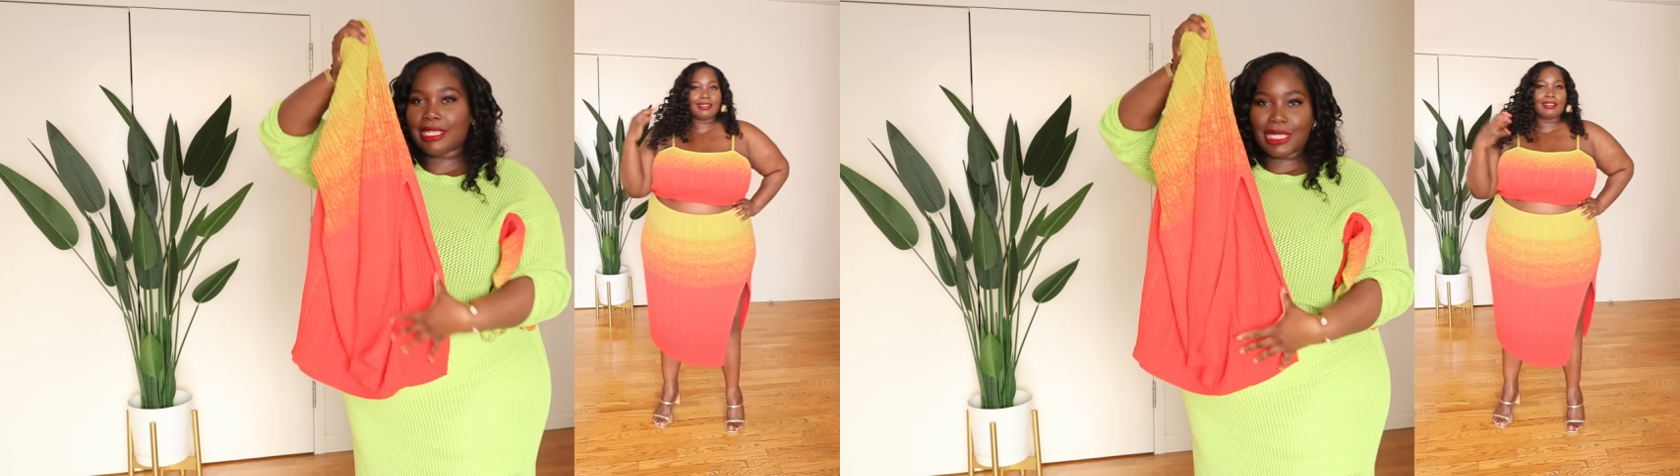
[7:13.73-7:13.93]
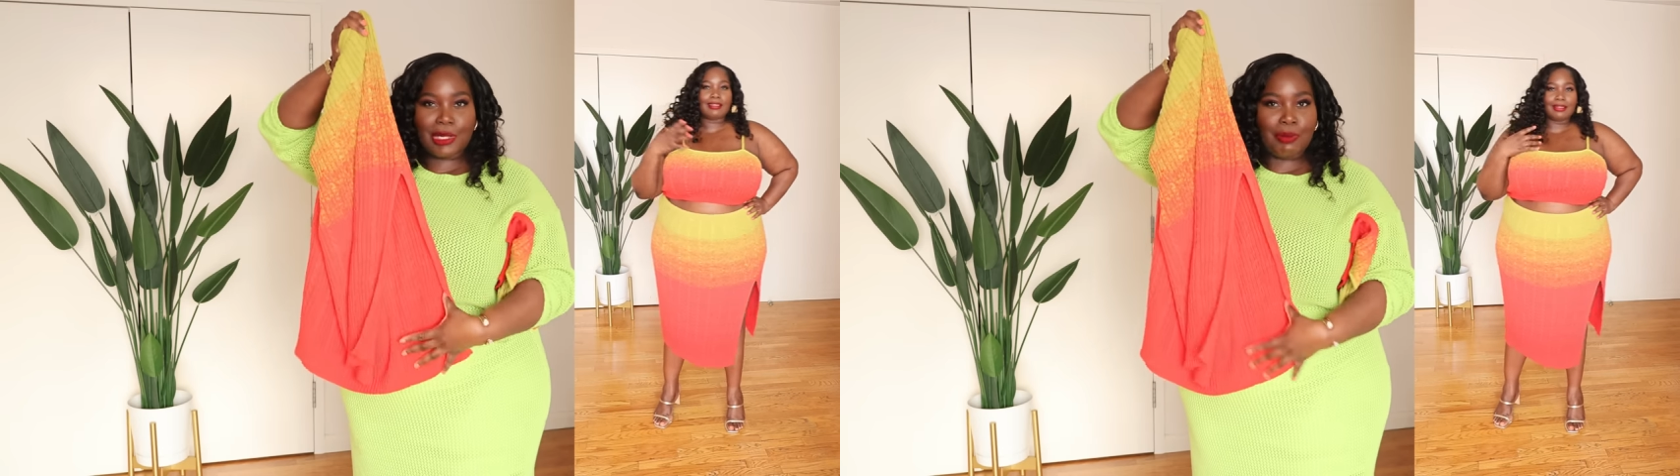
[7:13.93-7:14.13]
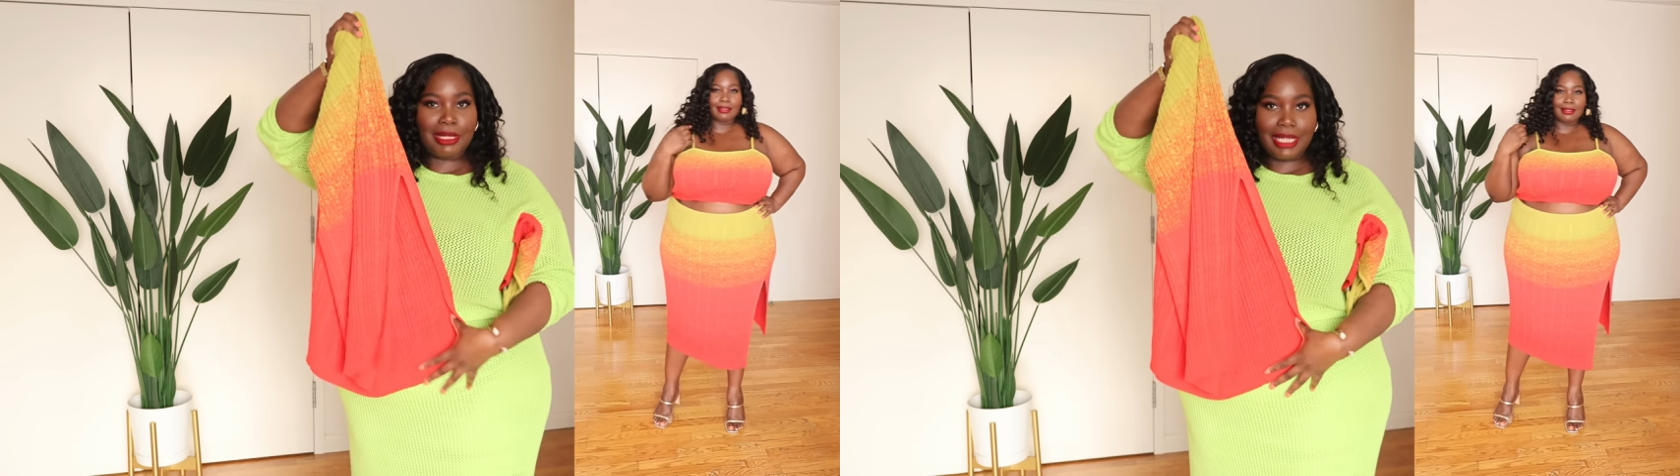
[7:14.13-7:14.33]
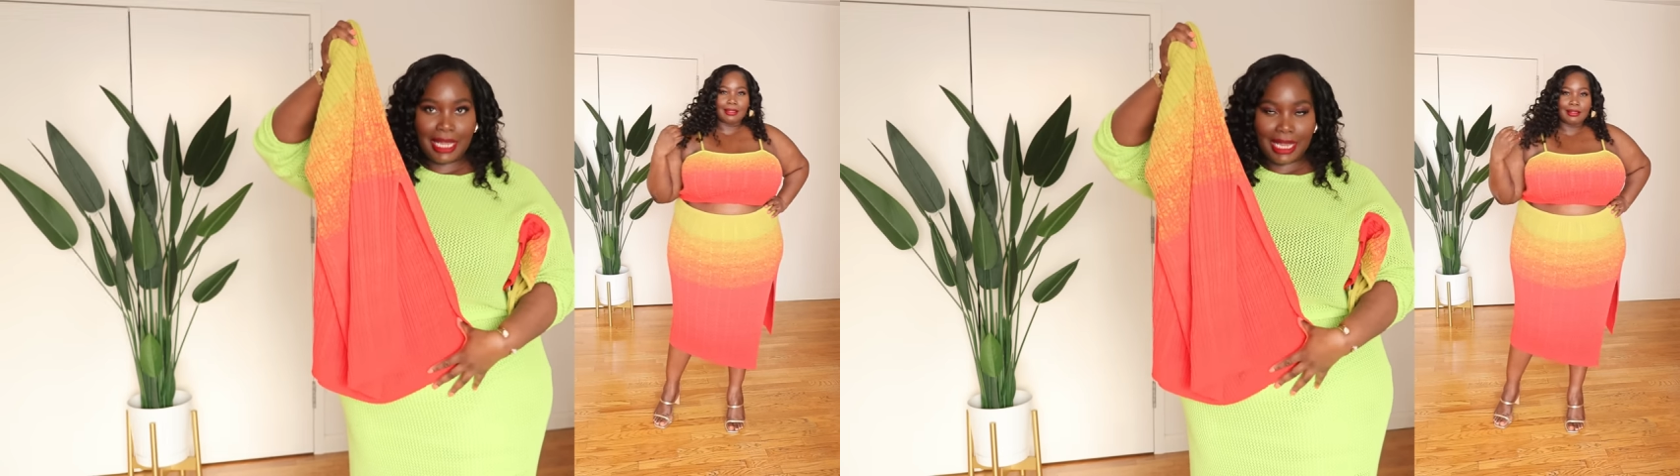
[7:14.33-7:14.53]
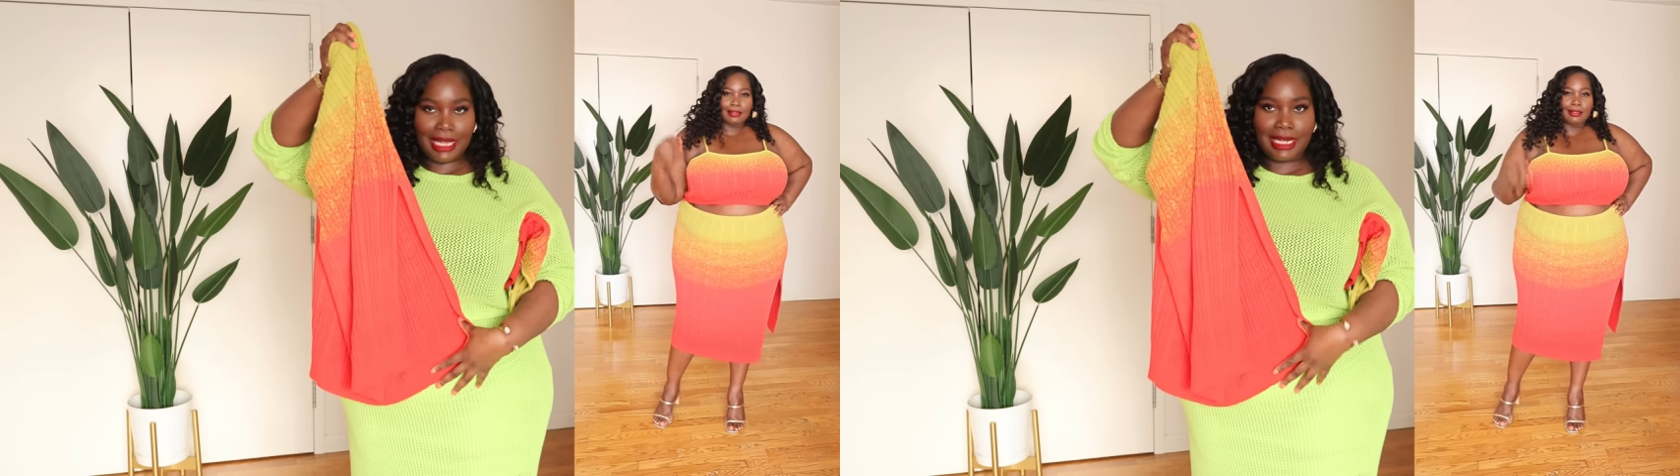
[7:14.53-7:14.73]

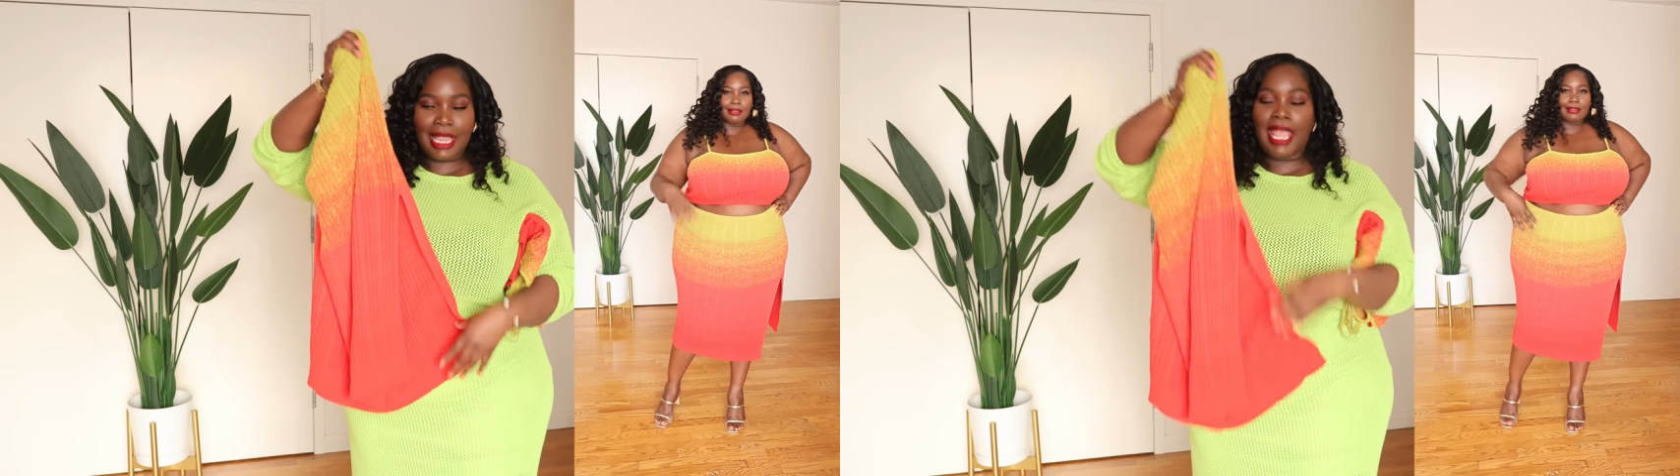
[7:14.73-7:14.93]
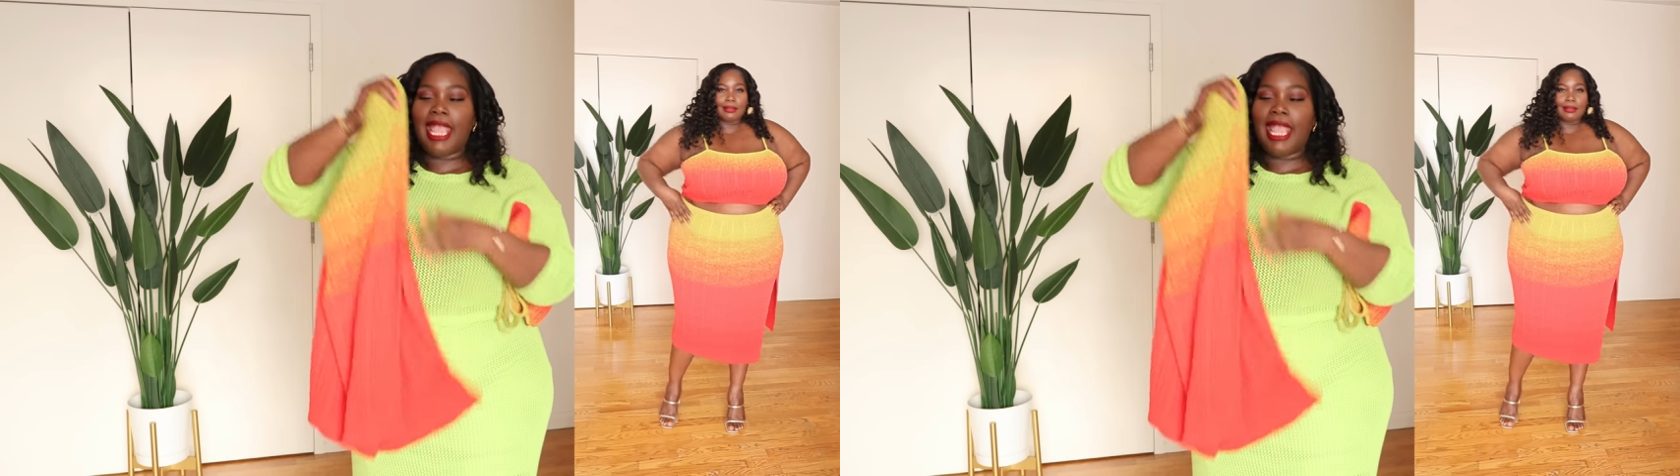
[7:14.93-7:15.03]
split.